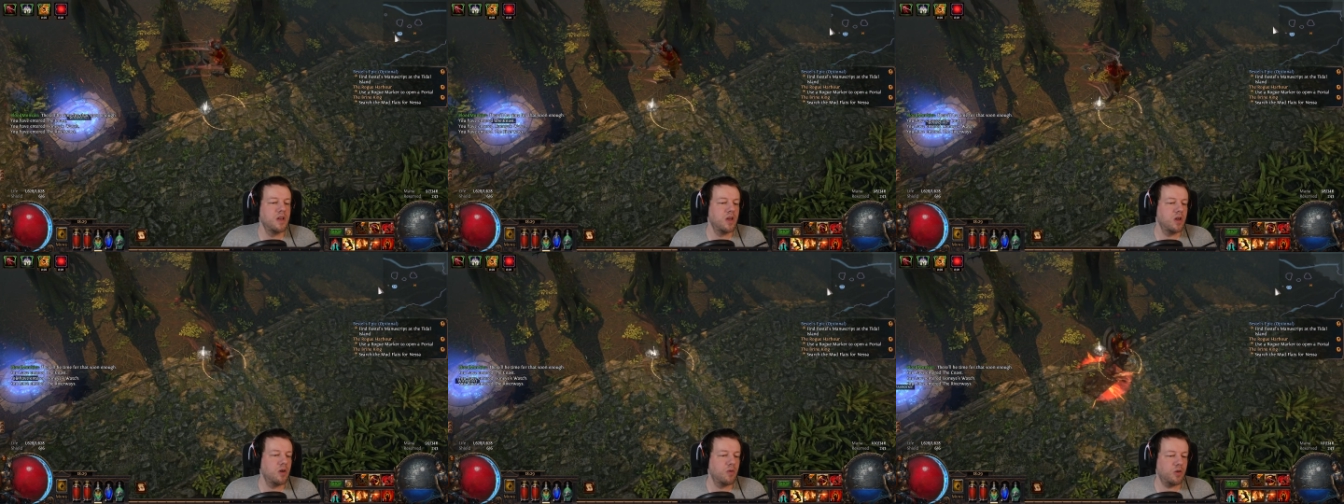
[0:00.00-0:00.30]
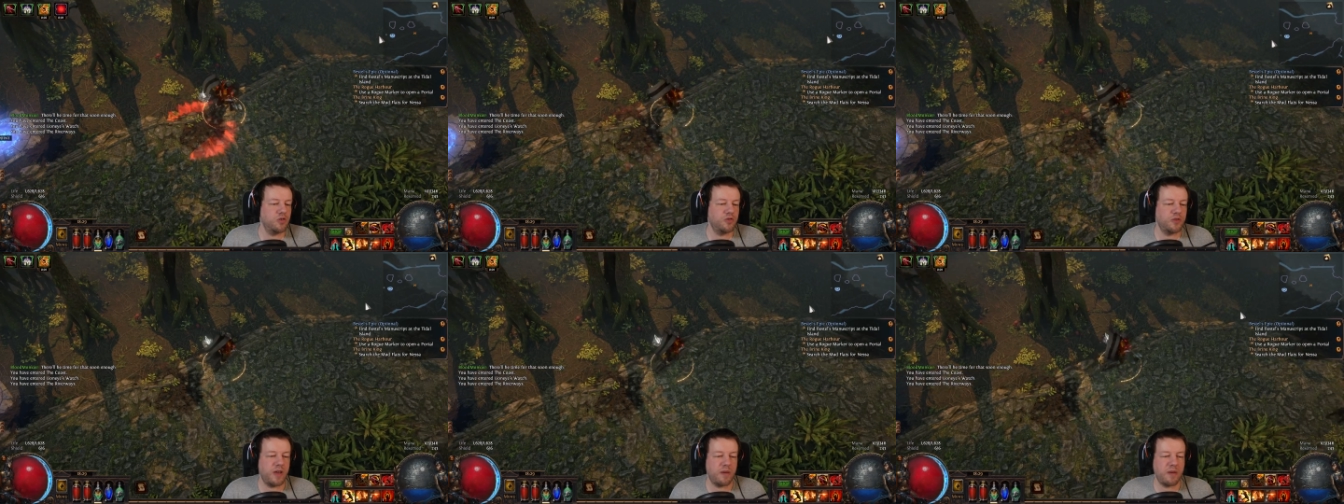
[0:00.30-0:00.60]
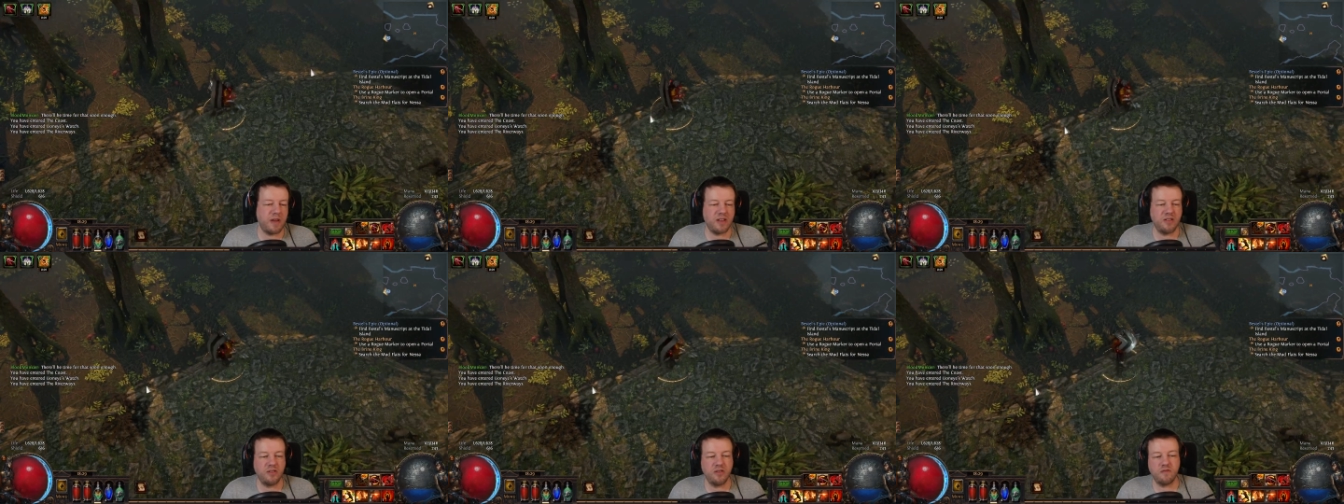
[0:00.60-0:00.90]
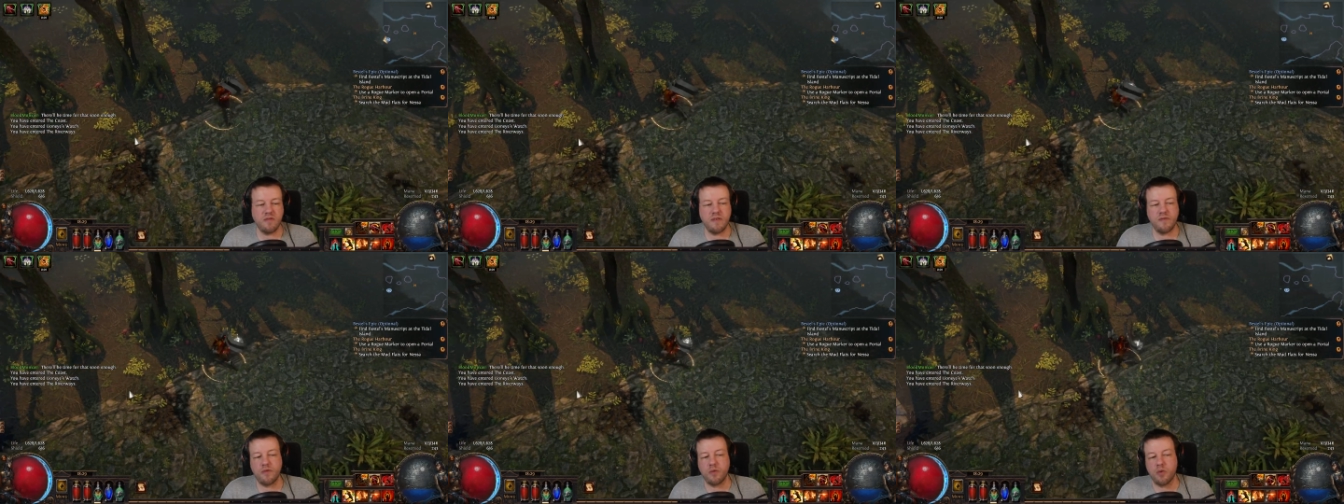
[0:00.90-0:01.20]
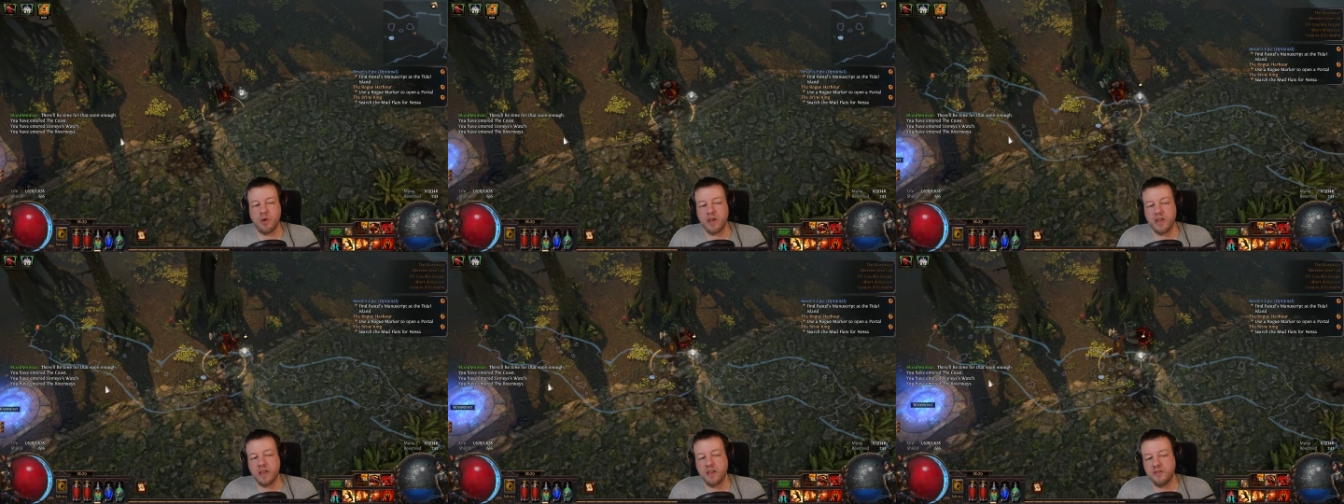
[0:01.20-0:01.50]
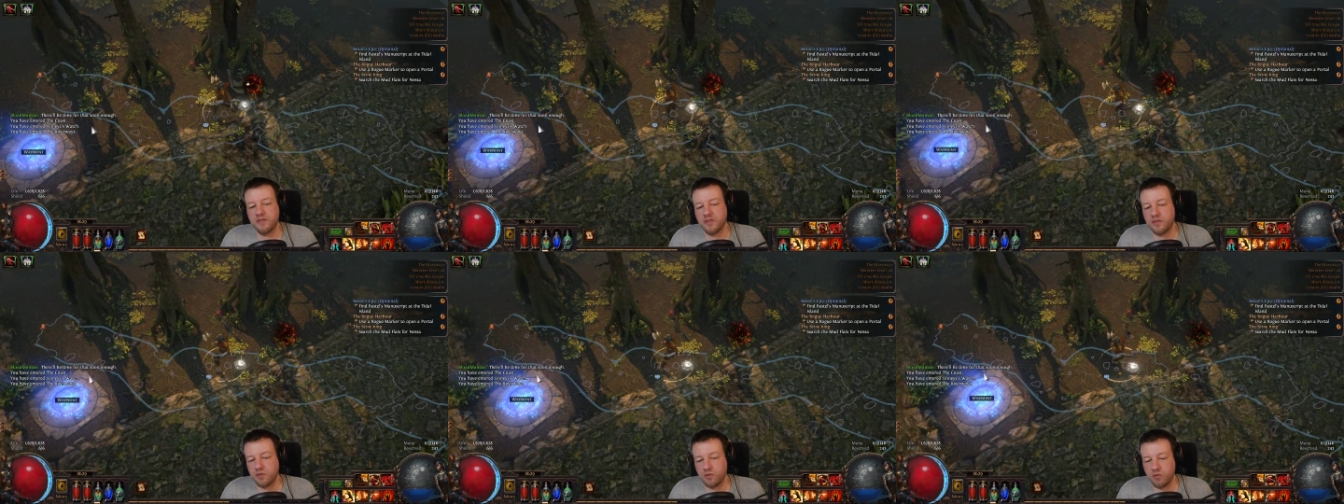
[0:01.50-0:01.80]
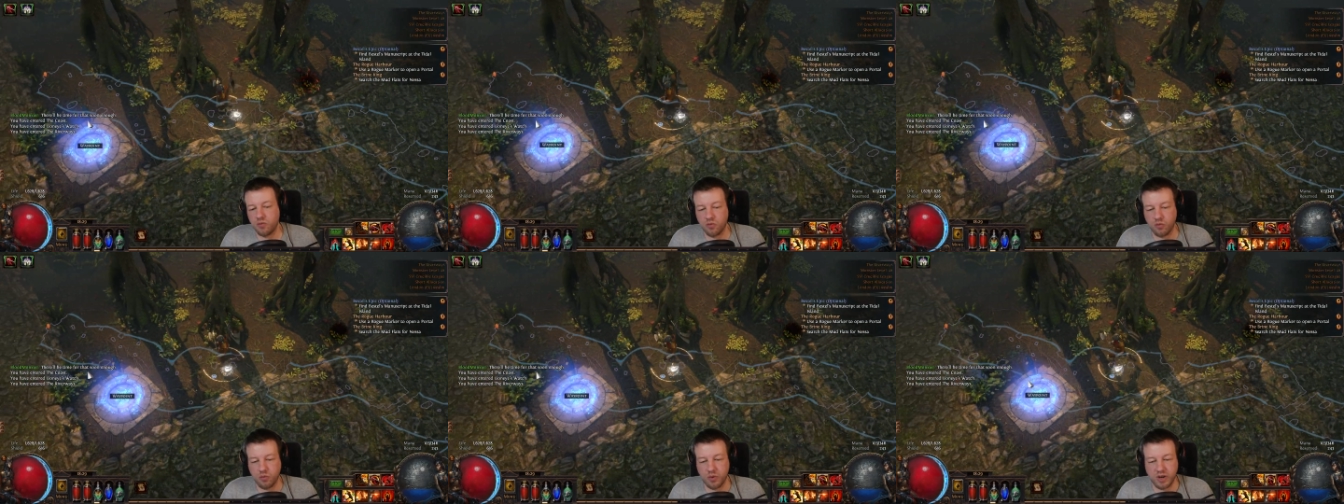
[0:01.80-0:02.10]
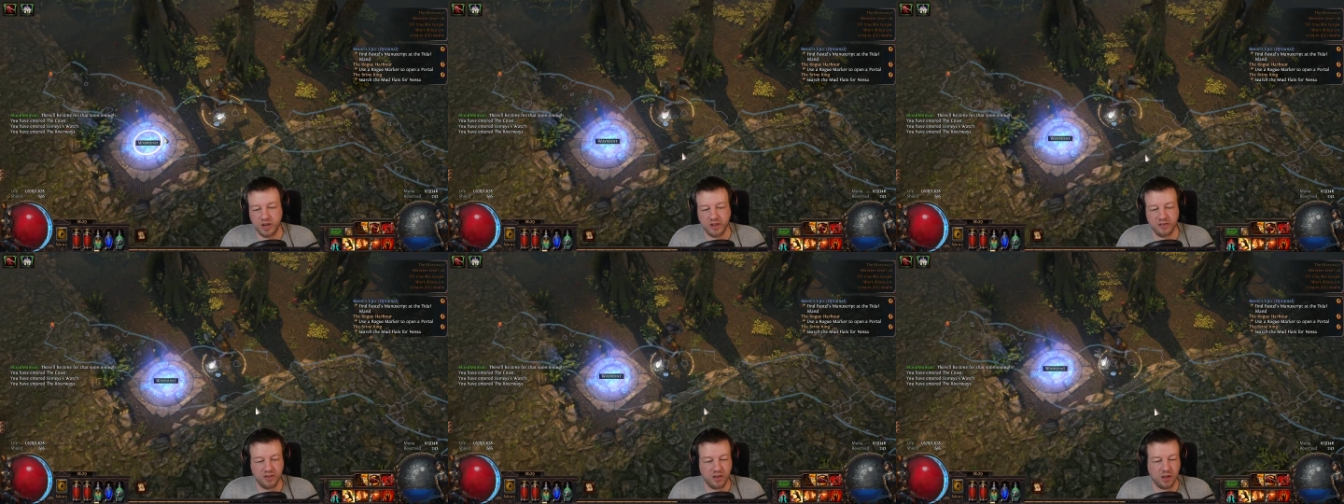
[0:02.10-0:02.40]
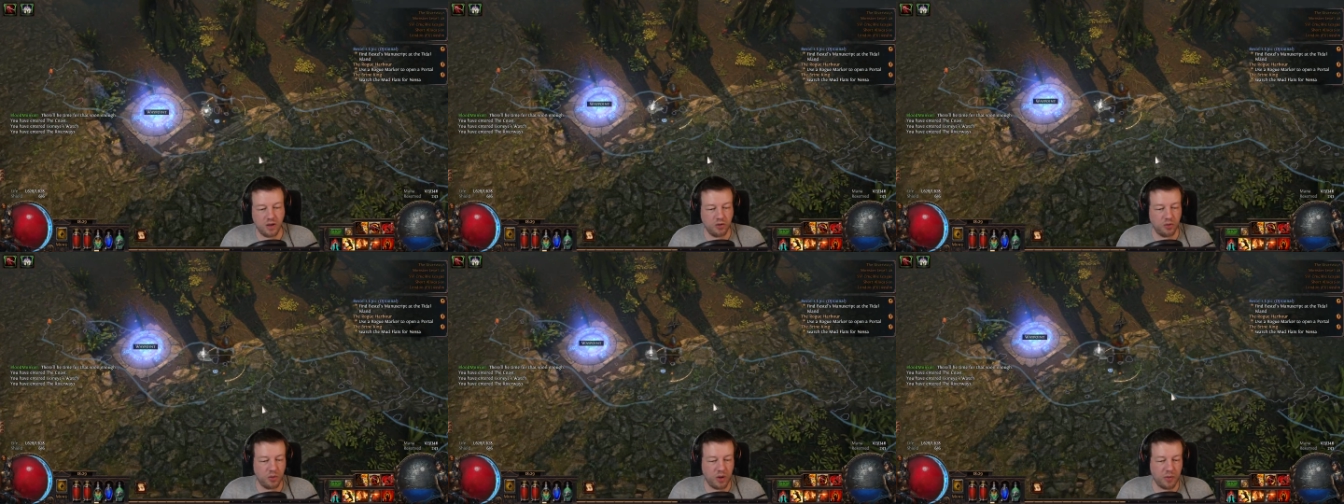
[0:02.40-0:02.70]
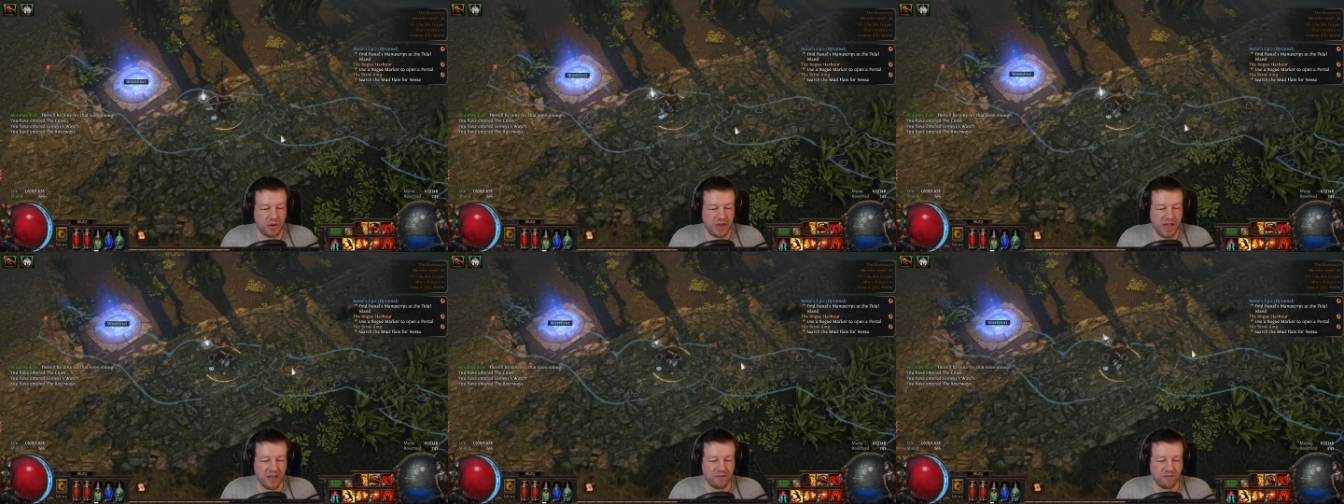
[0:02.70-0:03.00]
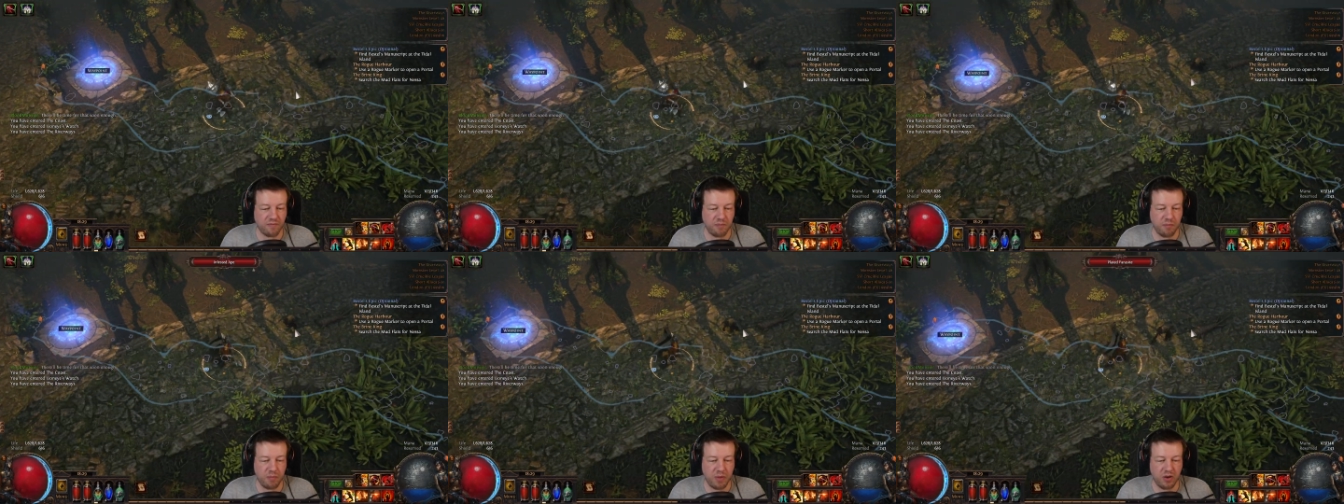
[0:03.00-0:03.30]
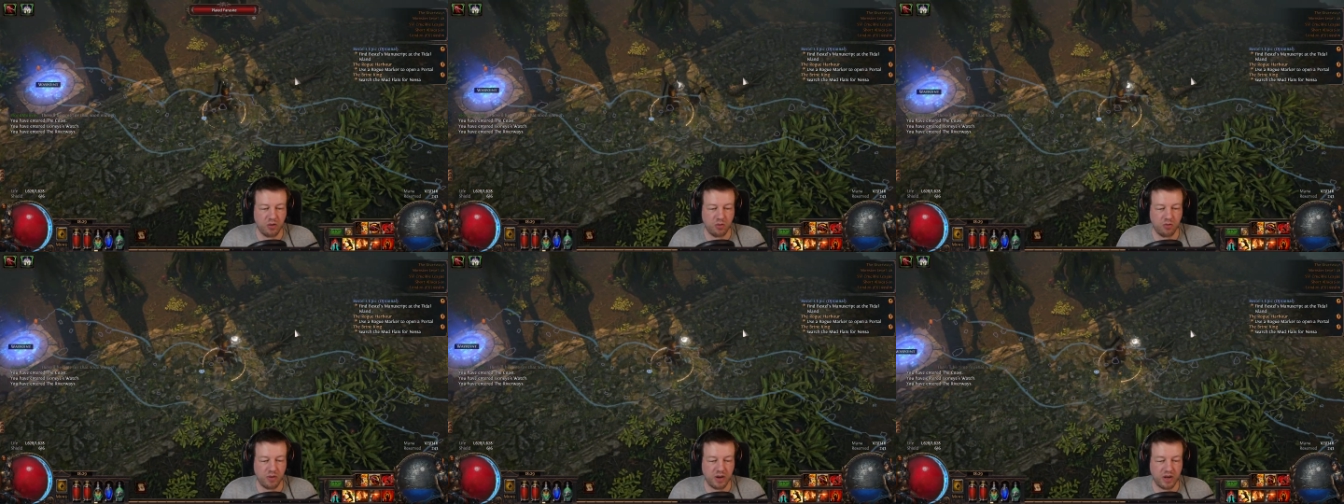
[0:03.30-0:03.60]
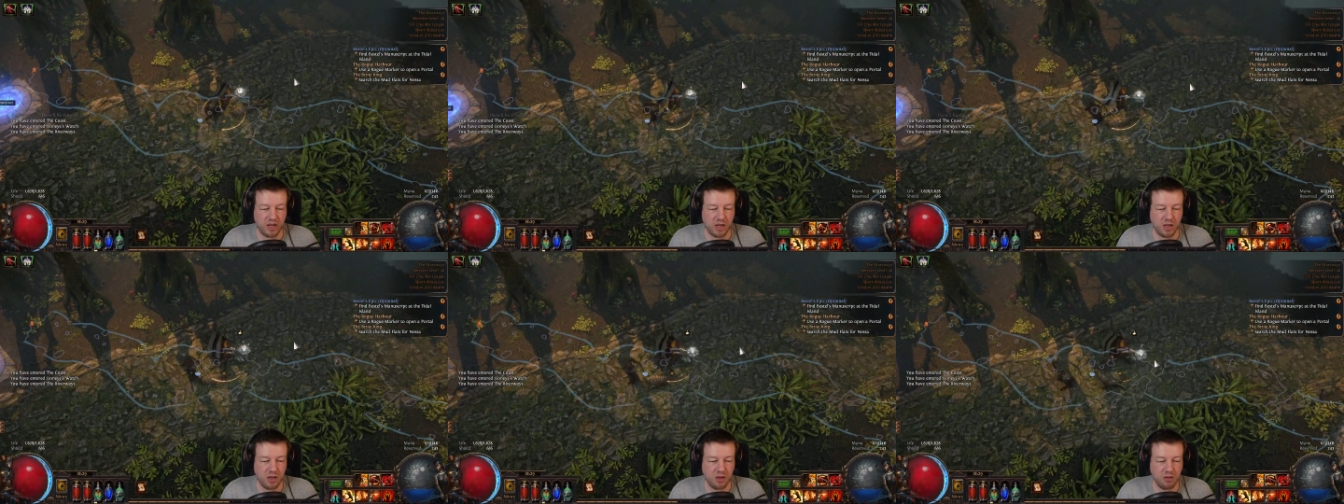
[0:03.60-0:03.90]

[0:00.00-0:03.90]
Once we get back into the riverways, we need to go the way we haven't been already.